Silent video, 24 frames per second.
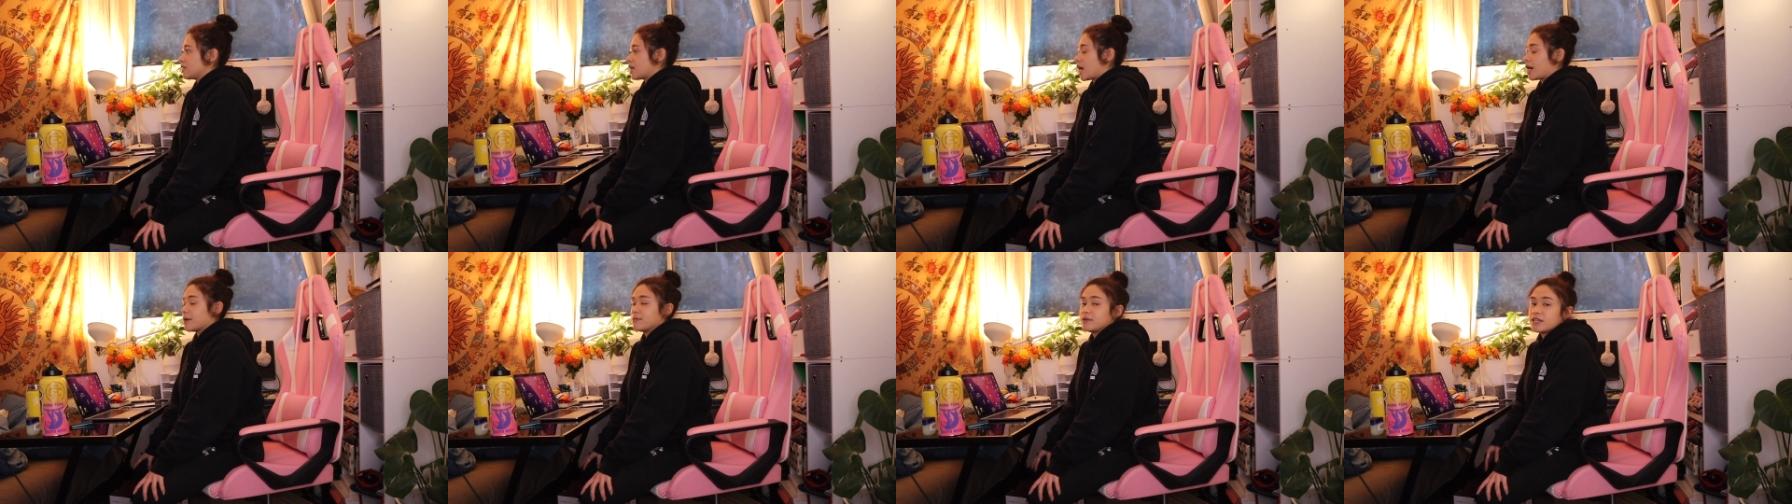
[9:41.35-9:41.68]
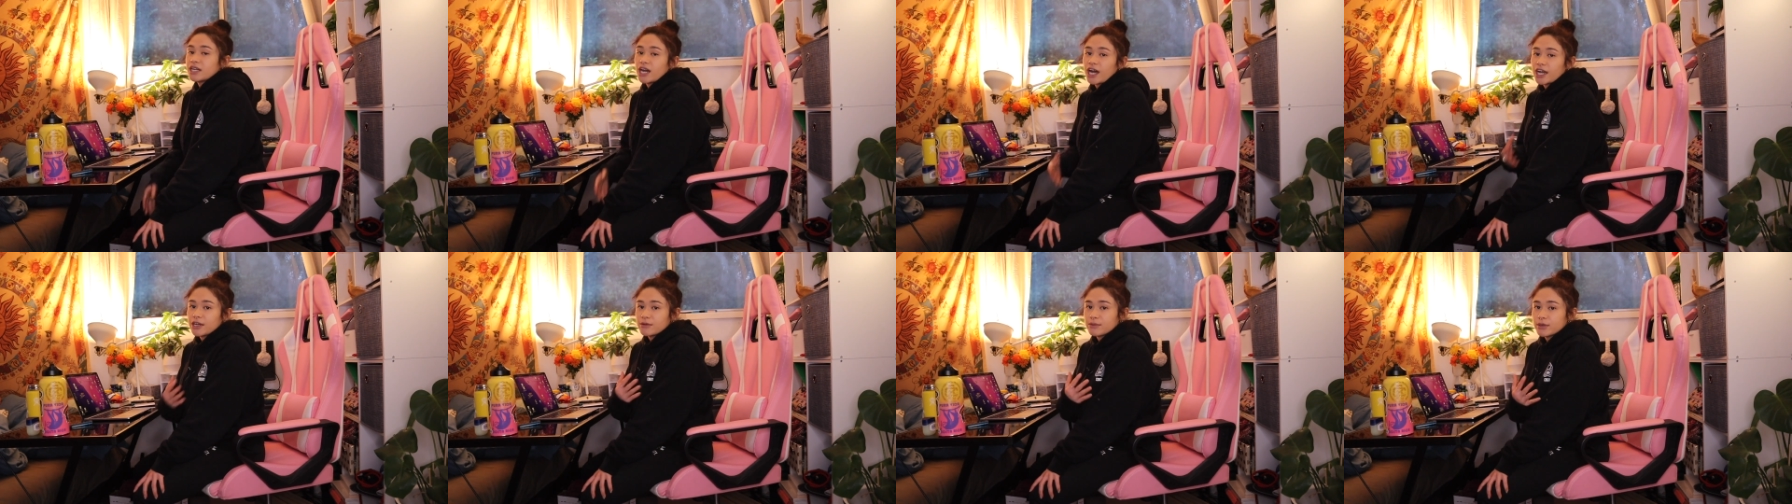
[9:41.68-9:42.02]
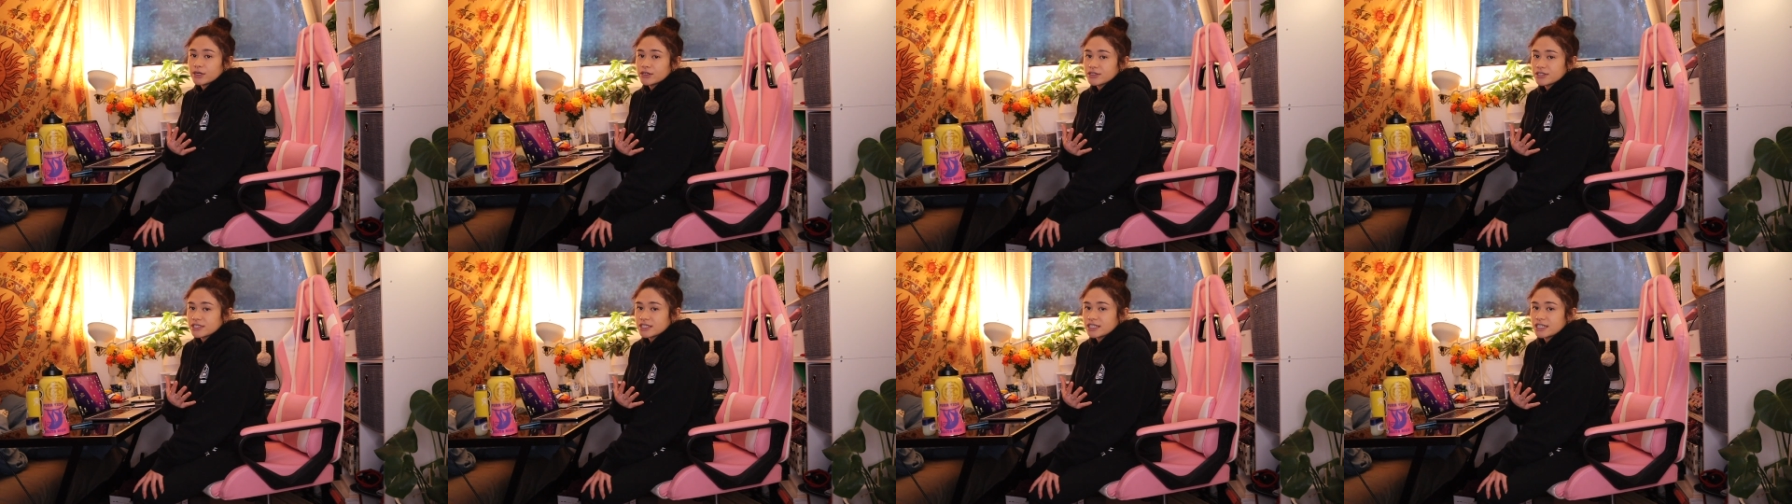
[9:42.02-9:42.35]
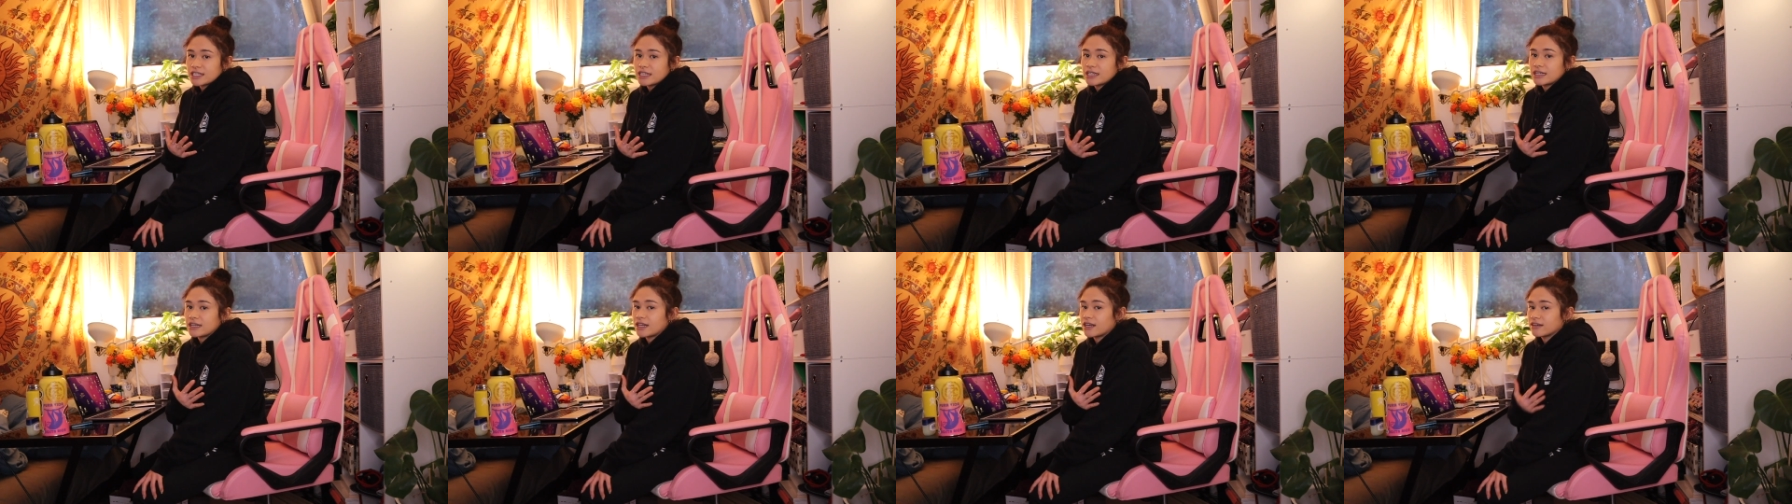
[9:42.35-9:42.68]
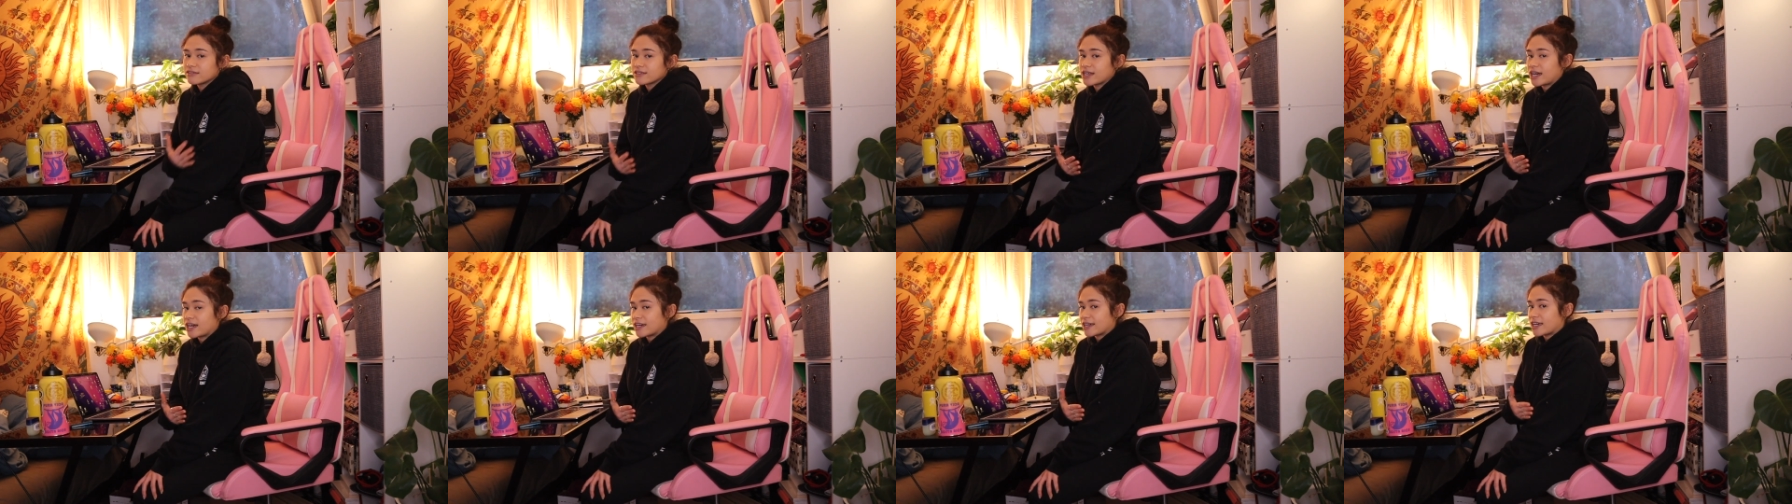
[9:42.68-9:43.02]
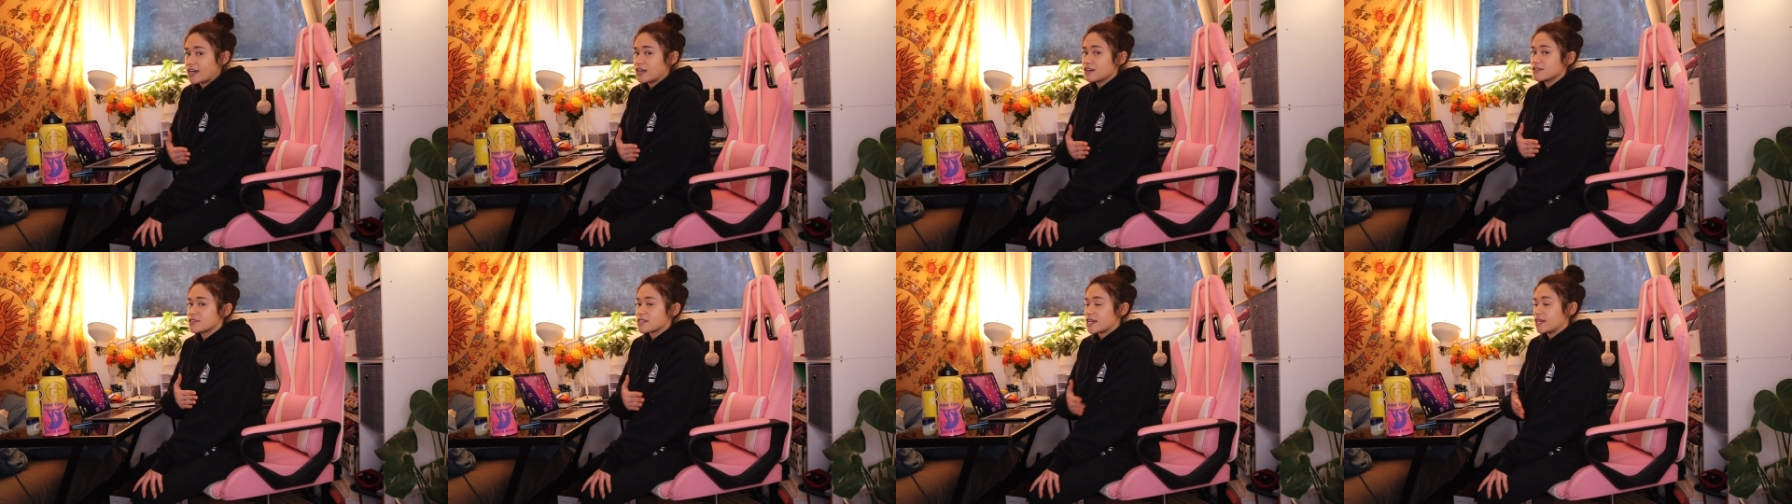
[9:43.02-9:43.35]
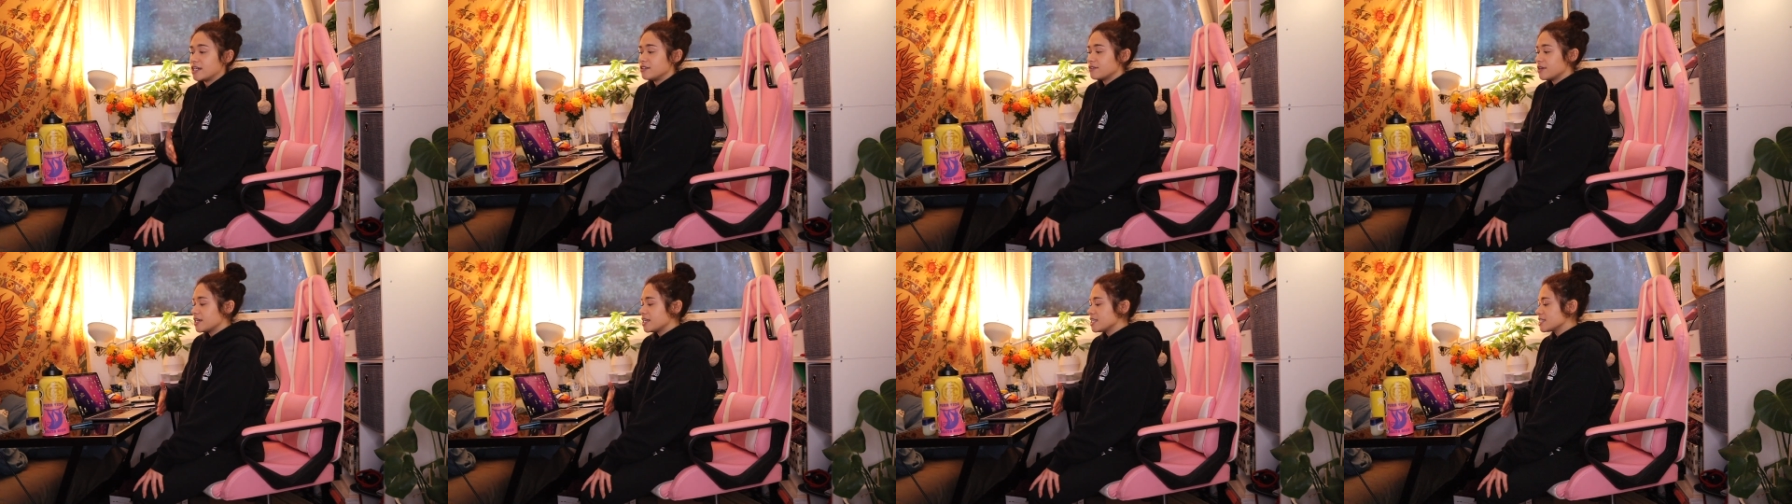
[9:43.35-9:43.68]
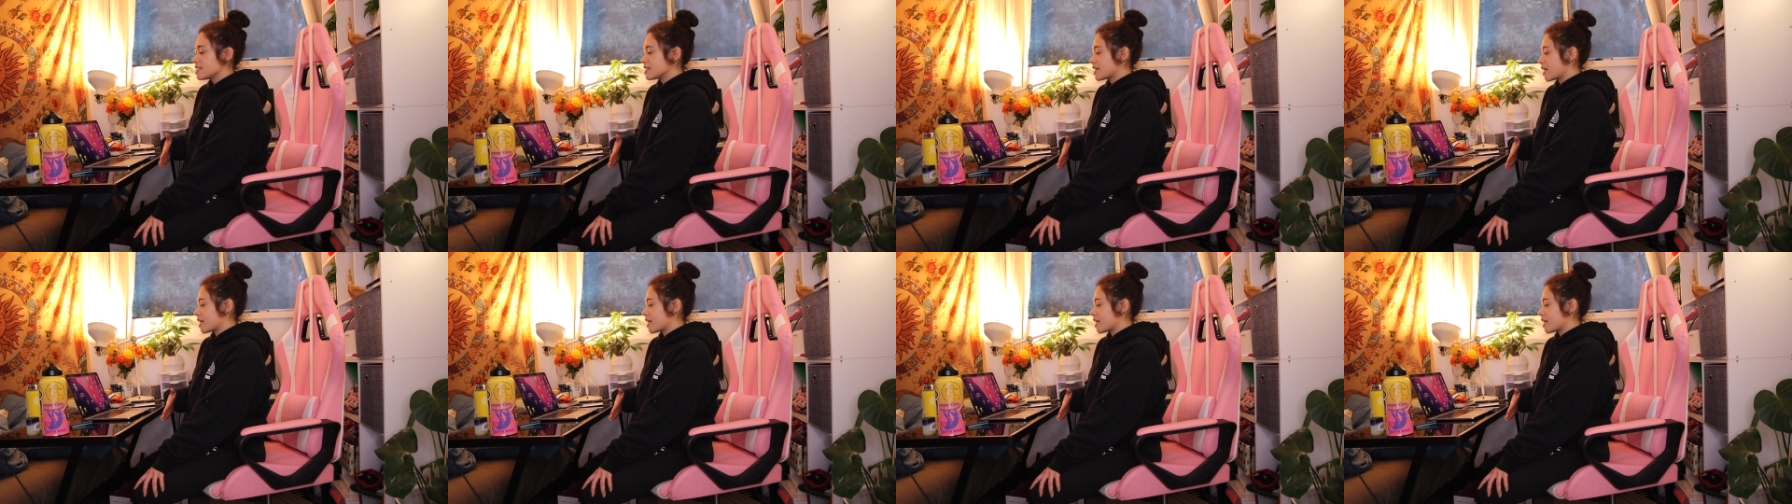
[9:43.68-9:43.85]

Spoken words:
I personally love cat-cows anyways.